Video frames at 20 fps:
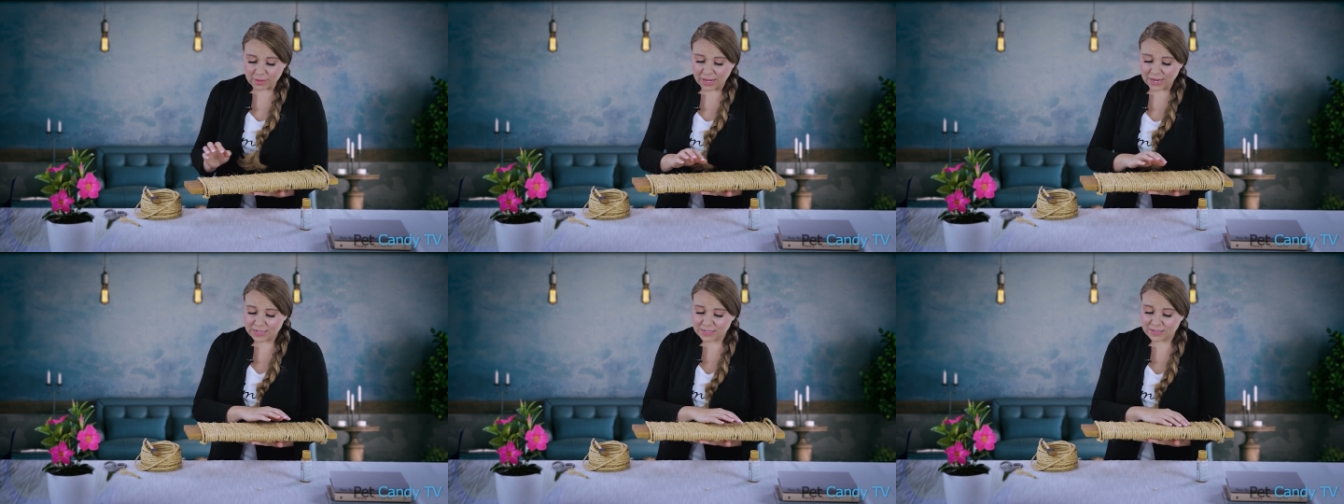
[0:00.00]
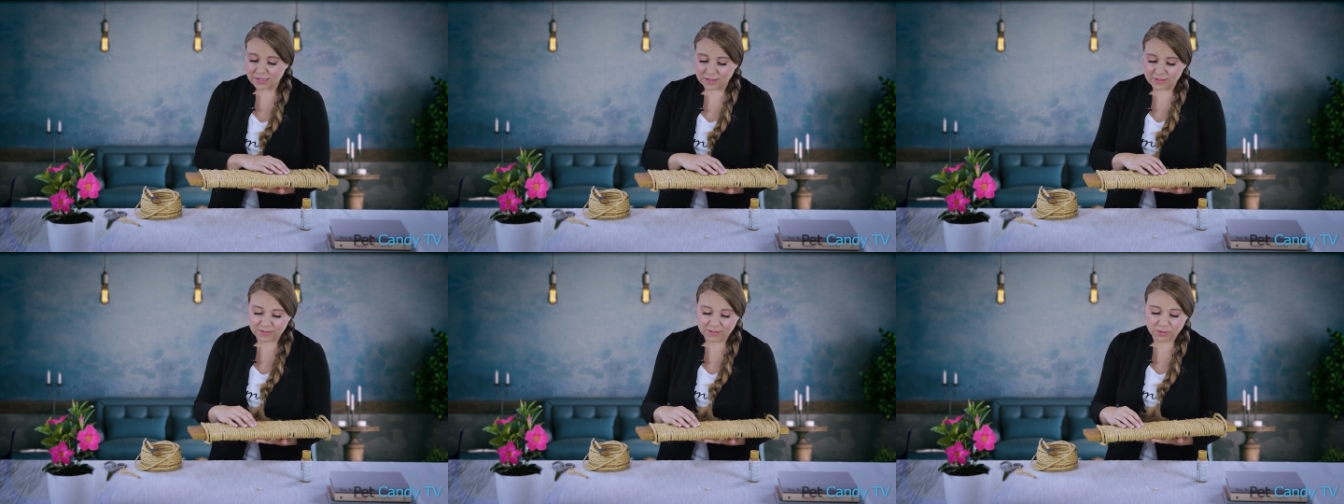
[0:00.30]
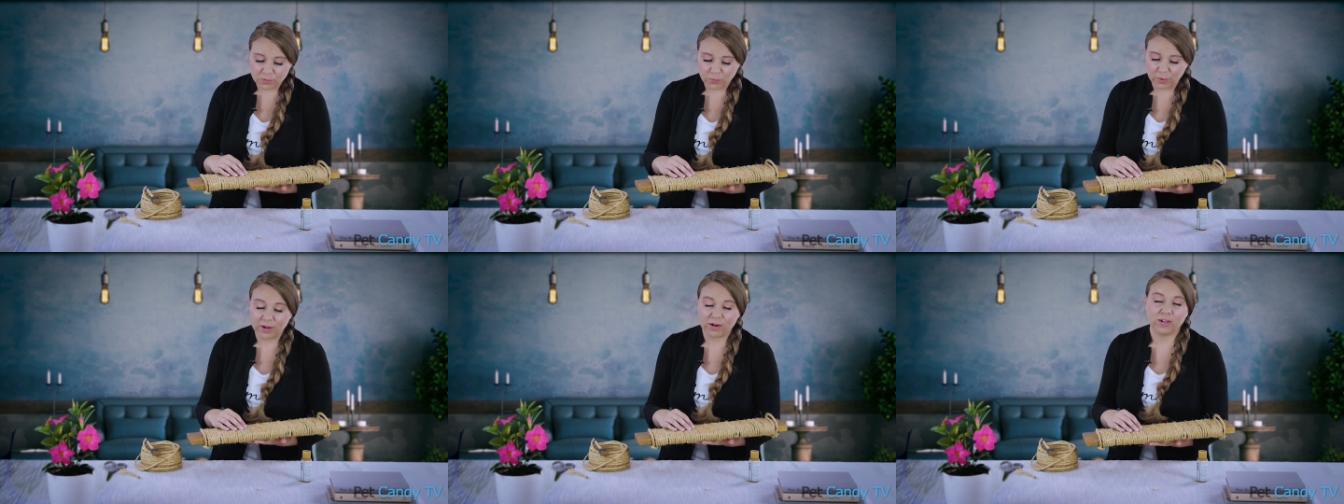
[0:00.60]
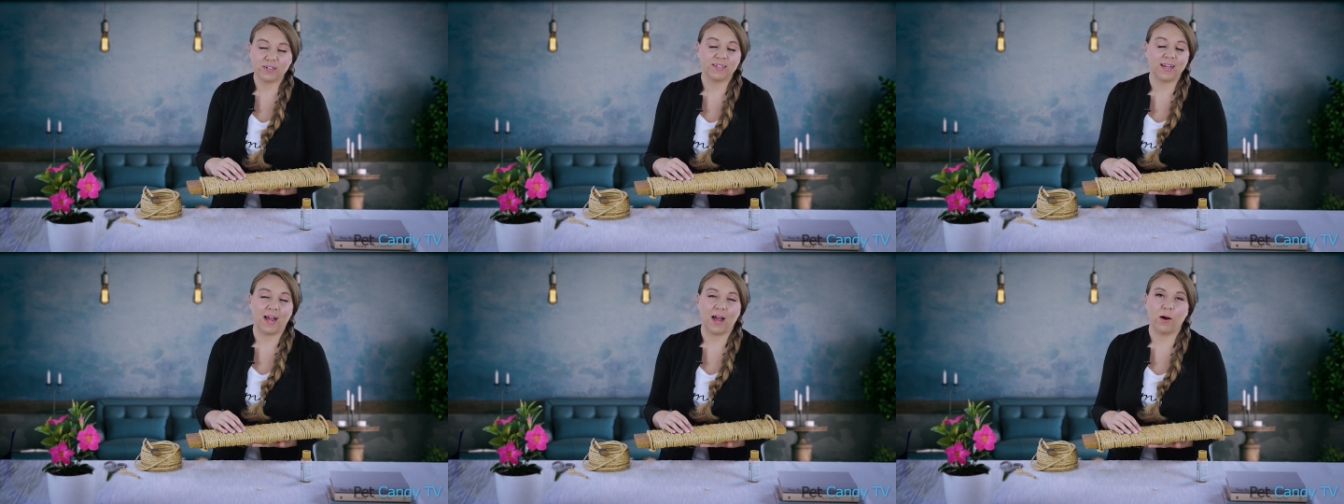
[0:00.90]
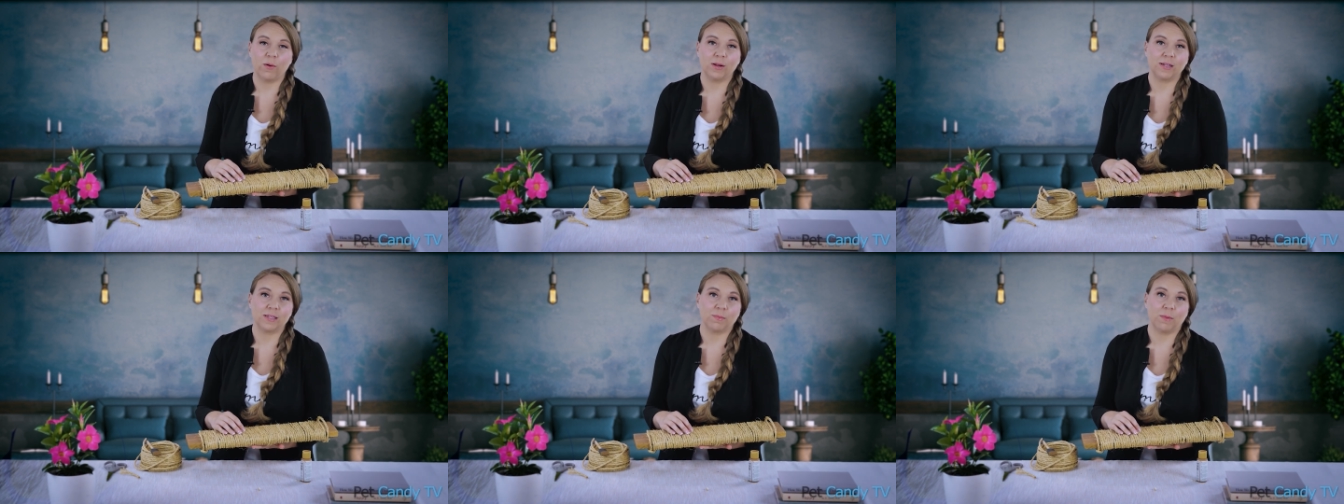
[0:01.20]
it doesn't wear
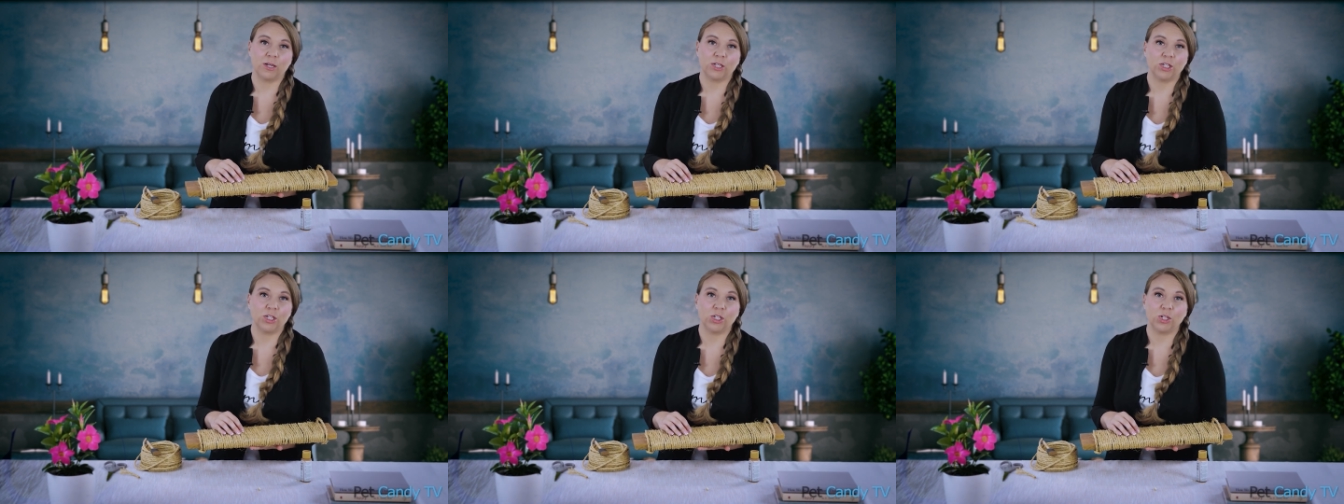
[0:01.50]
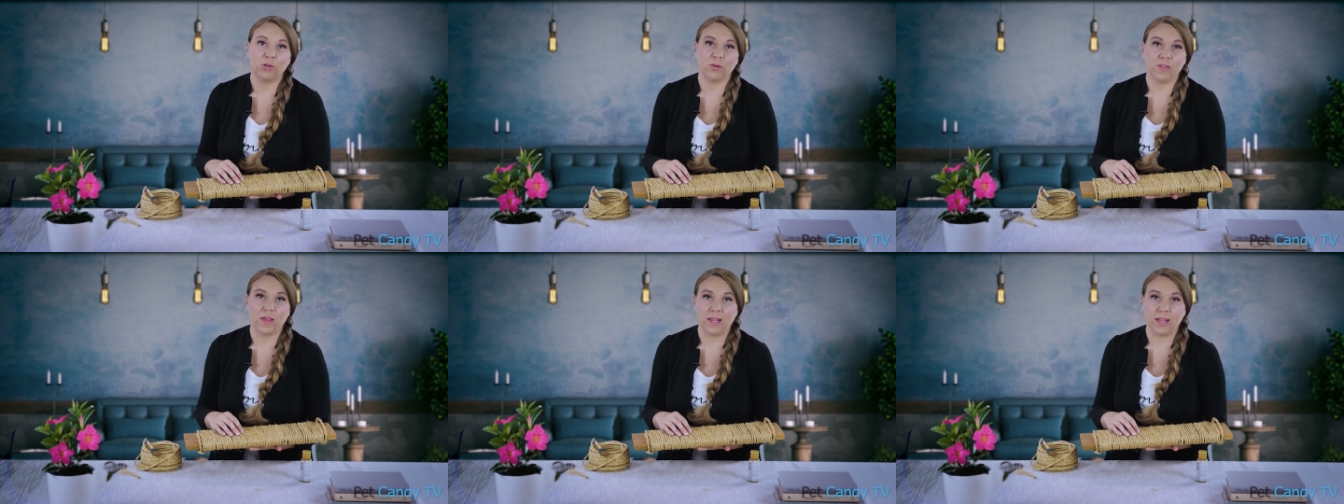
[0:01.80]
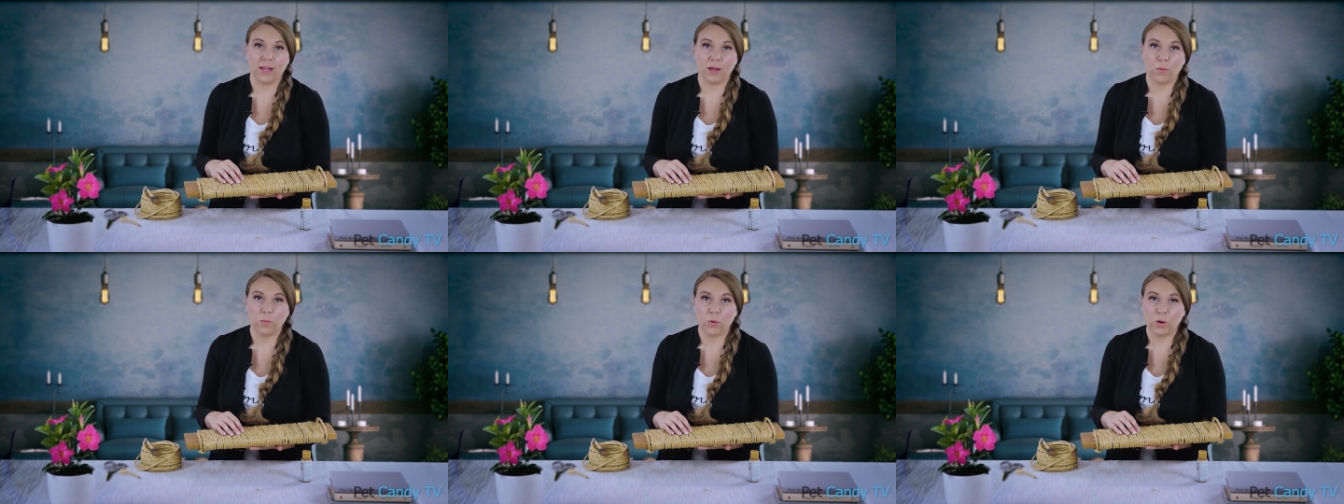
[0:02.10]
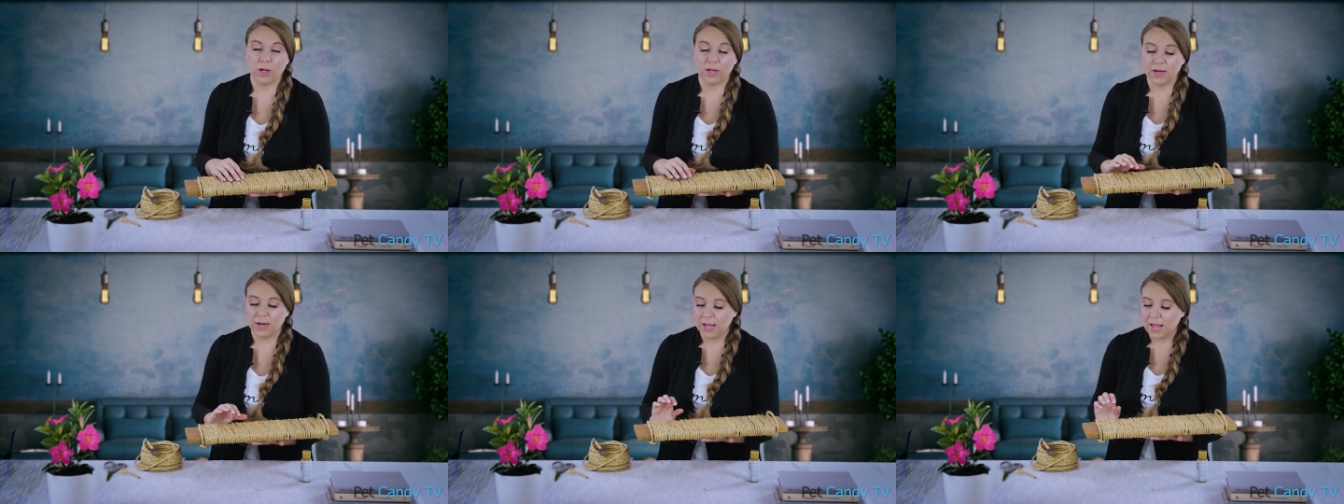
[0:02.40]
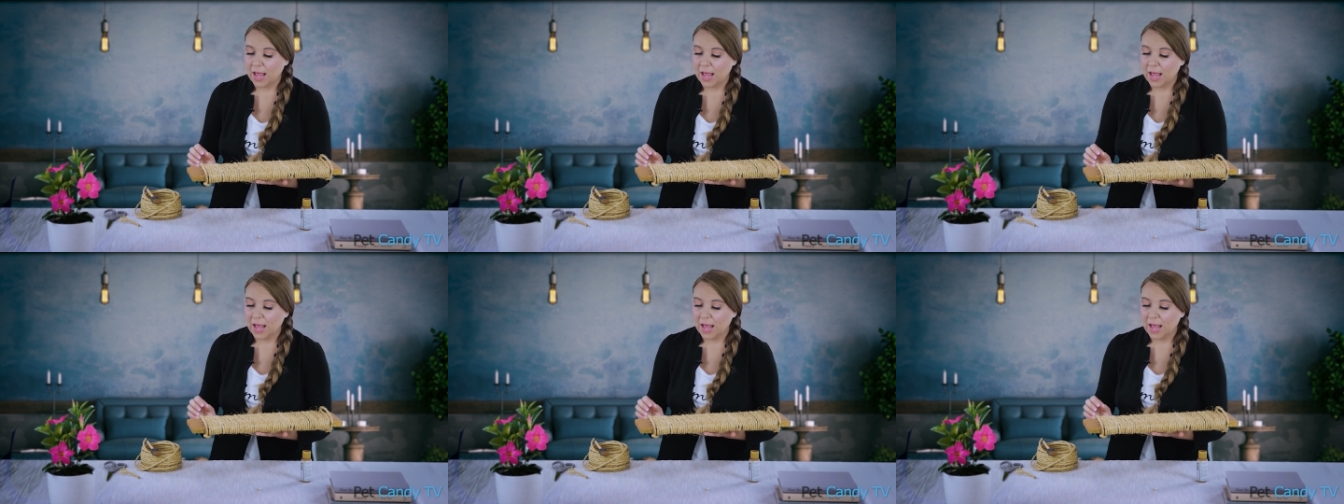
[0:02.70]
down as much as you think it would.